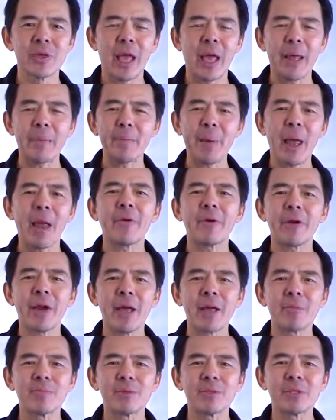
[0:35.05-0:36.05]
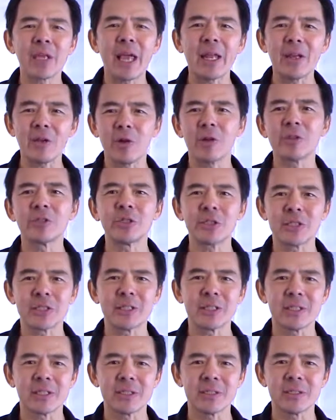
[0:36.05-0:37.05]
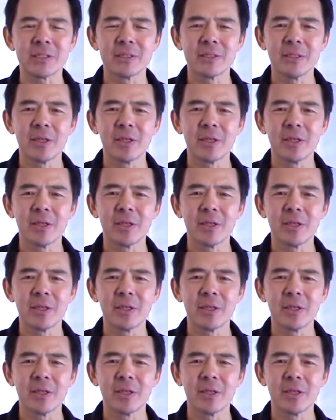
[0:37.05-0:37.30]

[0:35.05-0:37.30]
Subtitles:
and paradigms and consciousness,